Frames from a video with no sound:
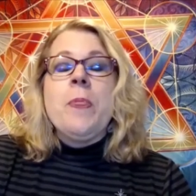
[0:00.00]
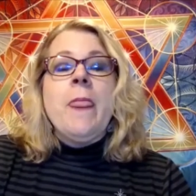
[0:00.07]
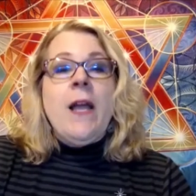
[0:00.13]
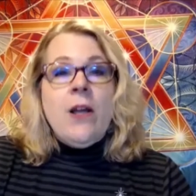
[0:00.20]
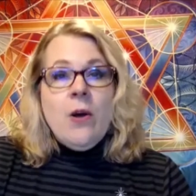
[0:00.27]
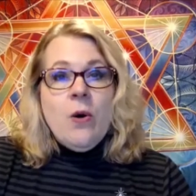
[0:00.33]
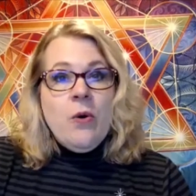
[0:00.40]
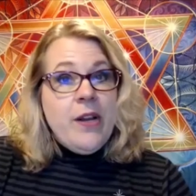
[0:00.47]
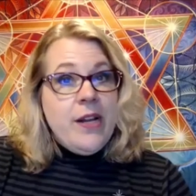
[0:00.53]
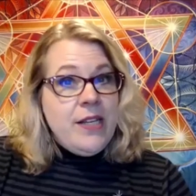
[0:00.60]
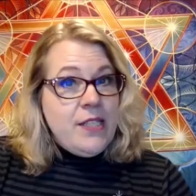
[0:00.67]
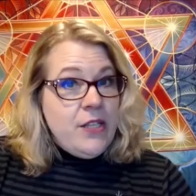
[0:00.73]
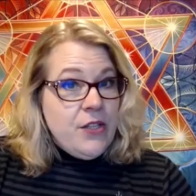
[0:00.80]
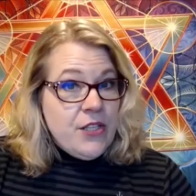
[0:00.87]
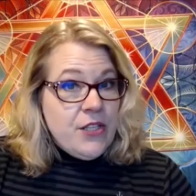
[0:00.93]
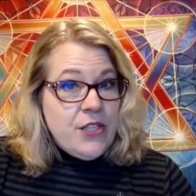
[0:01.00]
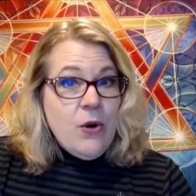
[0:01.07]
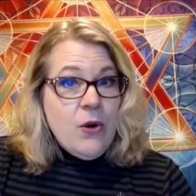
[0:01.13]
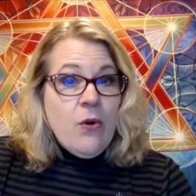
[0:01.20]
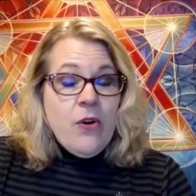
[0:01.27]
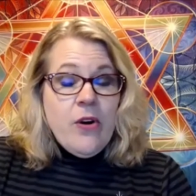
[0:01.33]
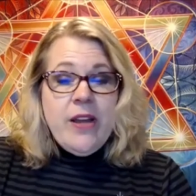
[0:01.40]
According to the
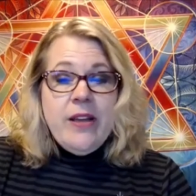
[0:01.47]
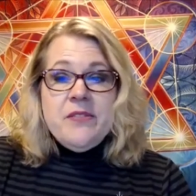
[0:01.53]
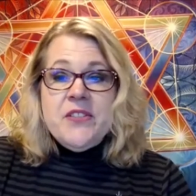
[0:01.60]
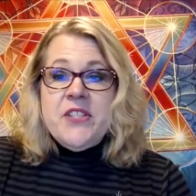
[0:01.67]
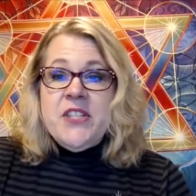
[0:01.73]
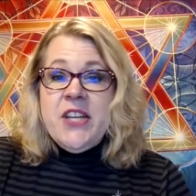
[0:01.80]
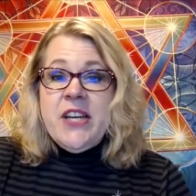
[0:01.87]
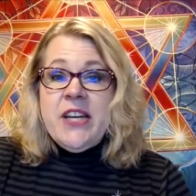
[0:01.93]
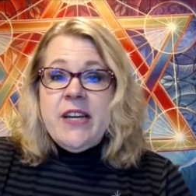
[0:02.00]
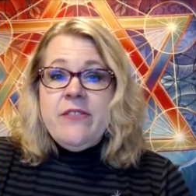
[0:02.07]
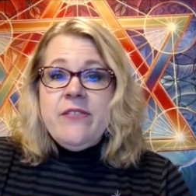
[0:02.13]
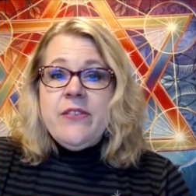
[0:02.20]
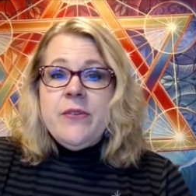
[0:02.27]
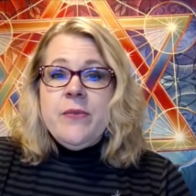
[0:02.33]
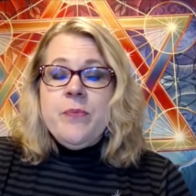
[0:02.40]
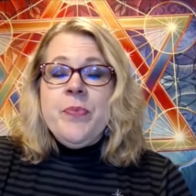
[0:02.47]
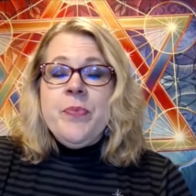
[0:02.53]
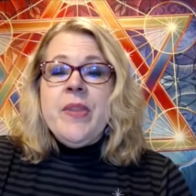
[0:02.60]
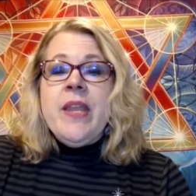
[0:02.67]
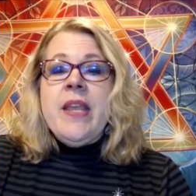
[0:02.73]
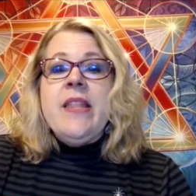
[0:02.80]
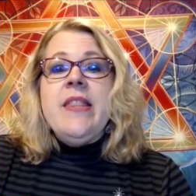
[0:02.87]
story of stuff,
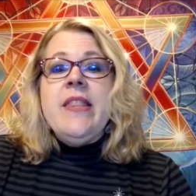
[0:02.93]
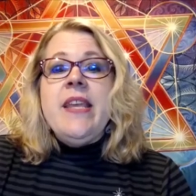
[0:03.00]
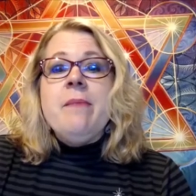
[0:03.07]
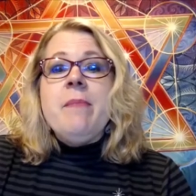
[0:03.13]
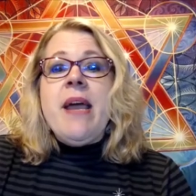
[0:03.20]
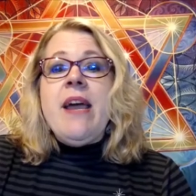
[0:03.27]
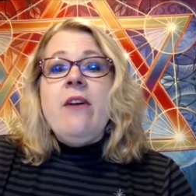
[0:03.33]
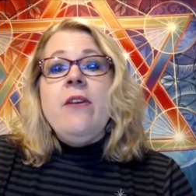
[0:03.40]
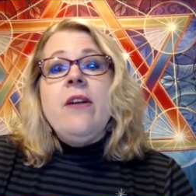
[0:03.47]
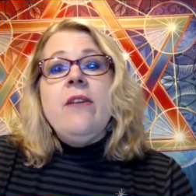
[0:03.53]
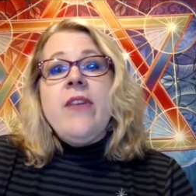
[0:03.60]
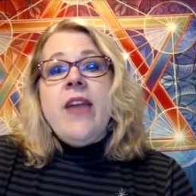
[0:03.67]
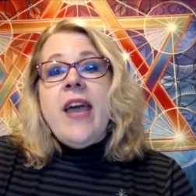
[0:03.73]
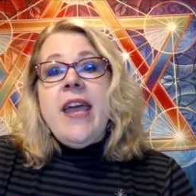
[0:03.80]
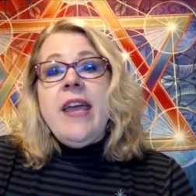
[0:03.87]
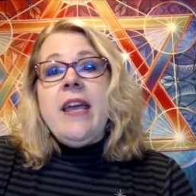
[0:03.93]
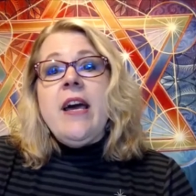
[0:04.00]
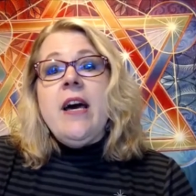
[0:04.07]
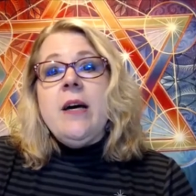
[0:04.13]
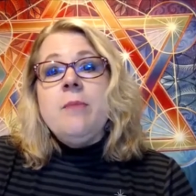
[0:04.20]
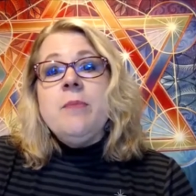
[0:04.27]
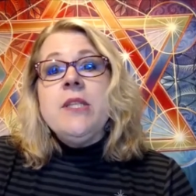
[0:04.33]
the amount of
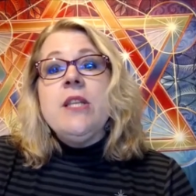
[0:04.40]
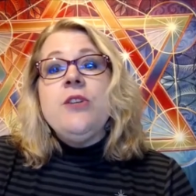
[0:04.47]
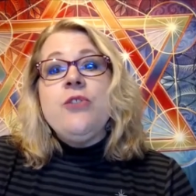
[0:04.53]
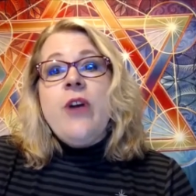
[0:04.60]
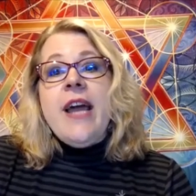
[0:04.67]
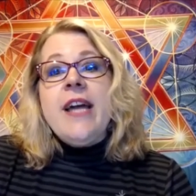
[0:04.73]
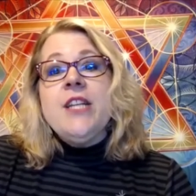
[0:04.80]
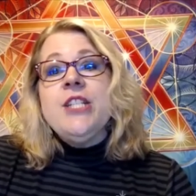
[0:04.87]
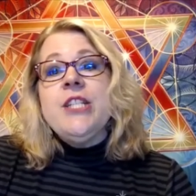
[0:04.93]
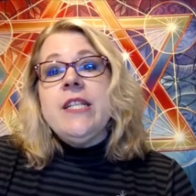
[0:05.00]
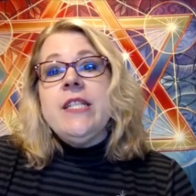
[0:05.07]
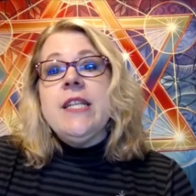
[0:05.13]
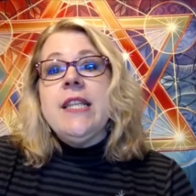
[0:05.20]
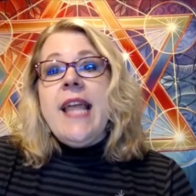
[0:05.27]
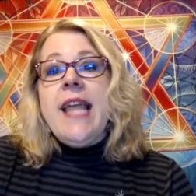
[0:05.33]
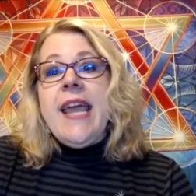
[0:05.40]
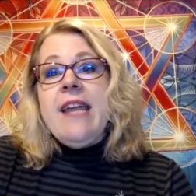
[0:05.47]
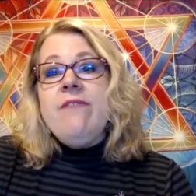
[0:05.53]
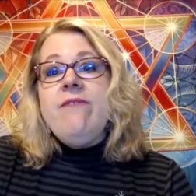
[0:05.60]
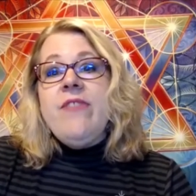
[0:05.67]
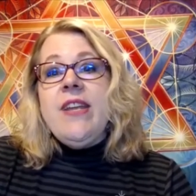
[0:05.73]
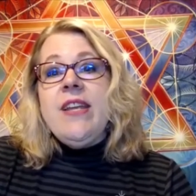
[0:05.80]
K-cups trashed into
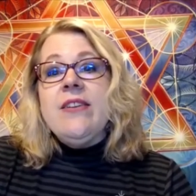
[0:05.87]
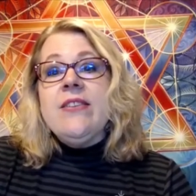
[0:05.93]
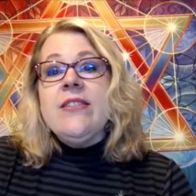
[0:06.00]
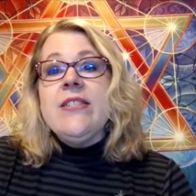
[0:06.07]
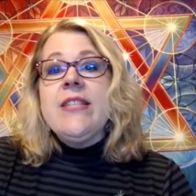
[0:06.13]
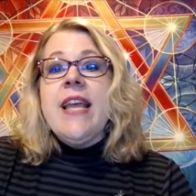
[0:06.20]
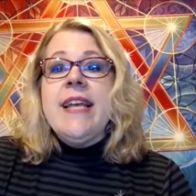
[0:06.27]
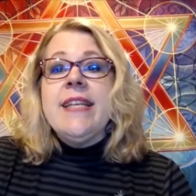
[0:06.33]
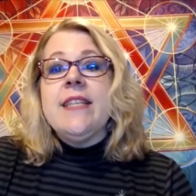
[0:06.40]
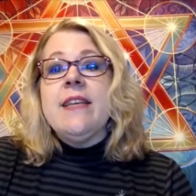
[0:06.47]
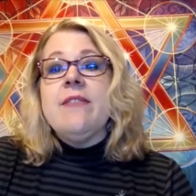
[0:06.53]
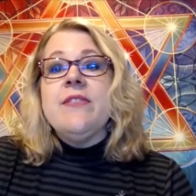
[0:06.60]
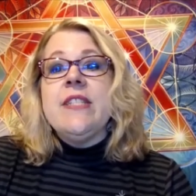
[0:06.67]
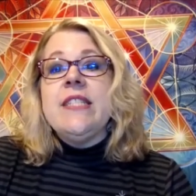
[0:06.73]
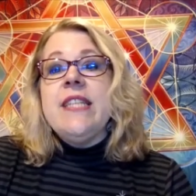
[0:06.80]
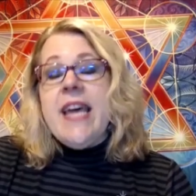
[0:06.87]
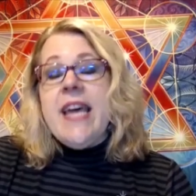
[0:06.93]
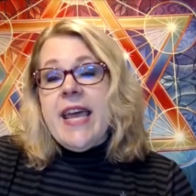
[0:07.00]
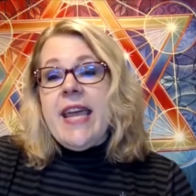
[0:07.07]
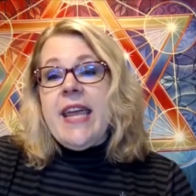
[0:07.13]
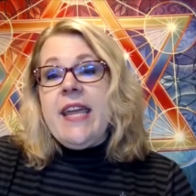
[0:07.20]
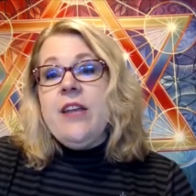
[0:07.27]
landfills as of
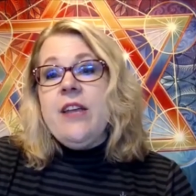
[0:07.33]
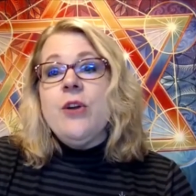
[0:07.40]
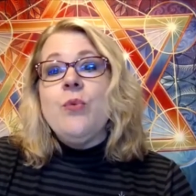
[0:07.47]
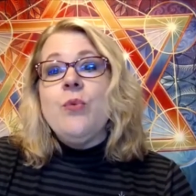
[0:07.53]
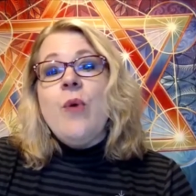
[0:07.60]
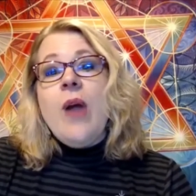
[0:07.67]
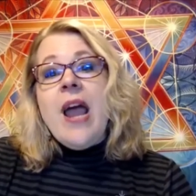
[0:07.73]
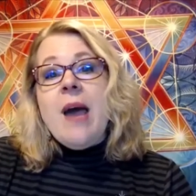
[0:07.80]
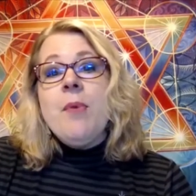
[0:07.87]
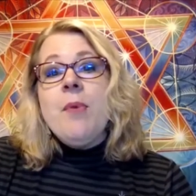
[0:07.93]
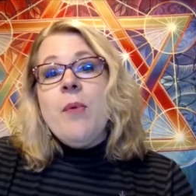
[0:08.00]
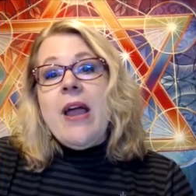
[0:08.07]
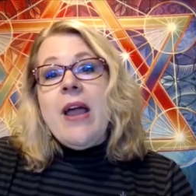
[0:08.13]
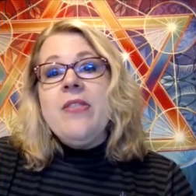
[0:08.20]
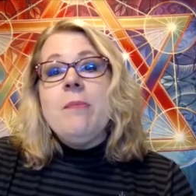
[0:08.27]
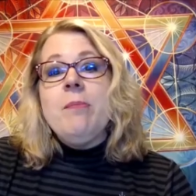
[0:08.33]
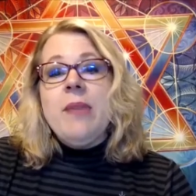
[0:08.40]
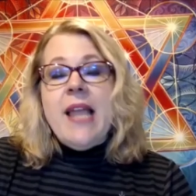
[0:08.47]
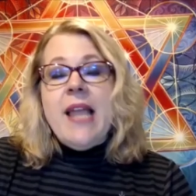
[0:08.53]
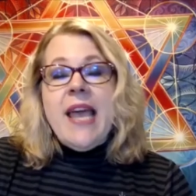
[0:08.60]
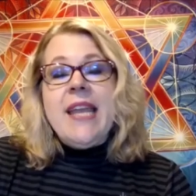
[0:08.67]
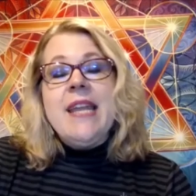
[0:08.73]
today could wrap around the
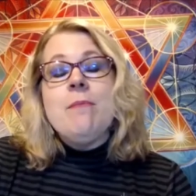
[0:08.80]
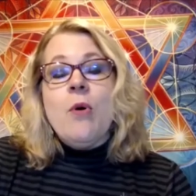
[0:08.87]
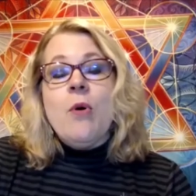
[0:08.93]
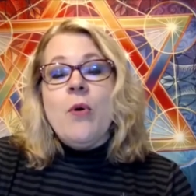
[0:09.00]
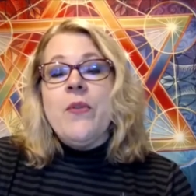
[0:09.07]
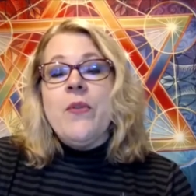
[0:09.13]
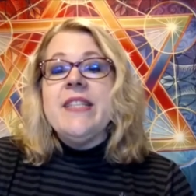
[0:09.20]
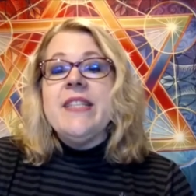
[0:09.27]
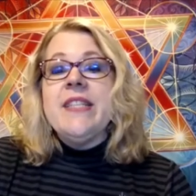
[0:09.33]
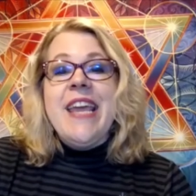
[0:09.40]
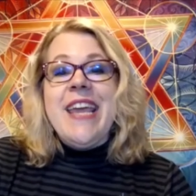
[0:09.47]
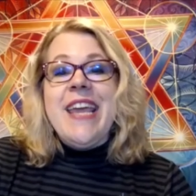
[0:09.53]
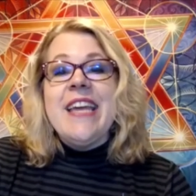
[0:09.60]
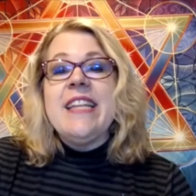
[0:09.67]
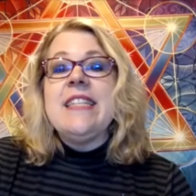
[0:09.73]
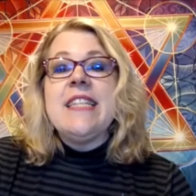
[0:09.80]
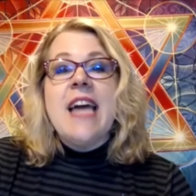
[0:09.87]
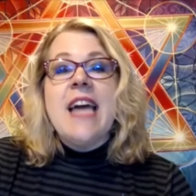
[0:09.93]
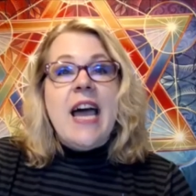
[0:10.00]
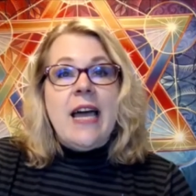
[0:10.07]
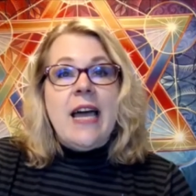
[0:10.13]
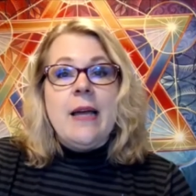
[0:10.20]
planet more than 10
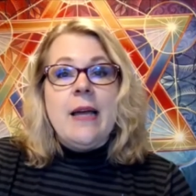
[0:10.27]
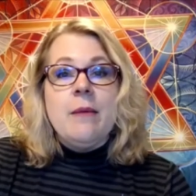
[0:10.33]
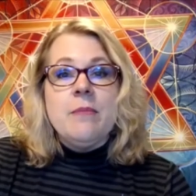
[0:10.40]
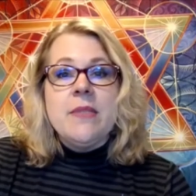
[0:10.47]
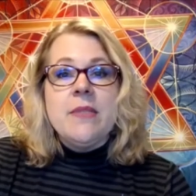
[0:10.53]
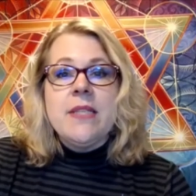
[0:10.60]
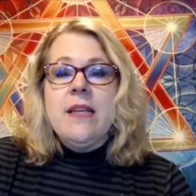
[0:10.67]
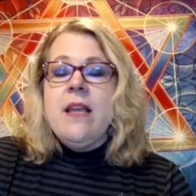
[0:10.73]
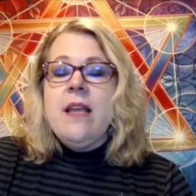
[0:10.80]
times.